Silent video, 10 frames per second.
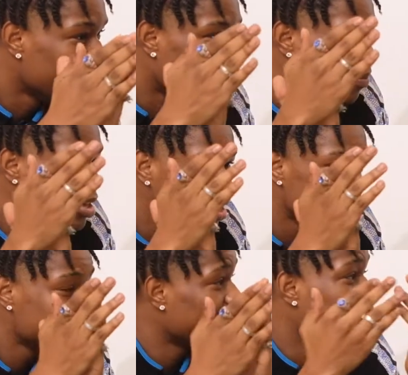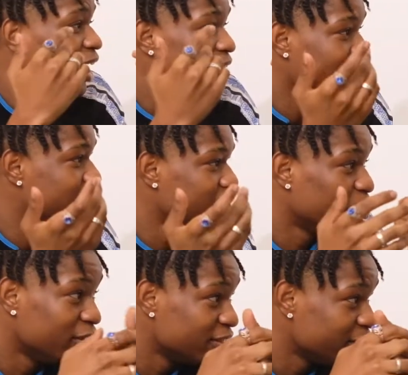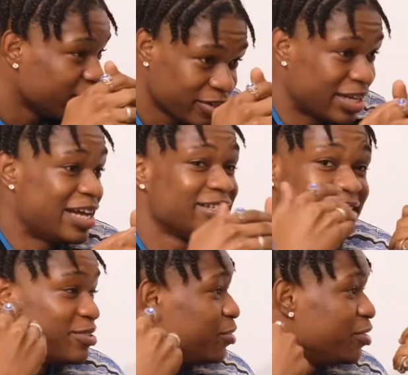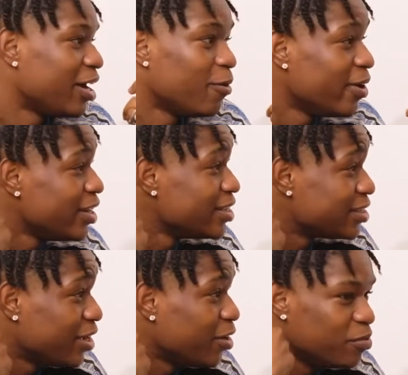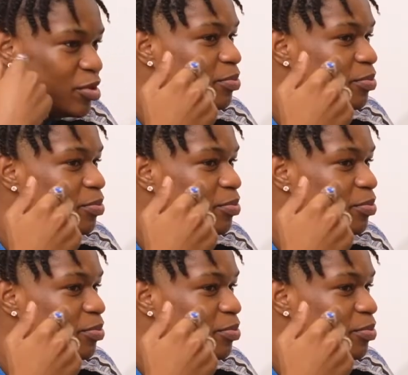I mean, it's eye catching, honestly, because as I told you, I wear this out and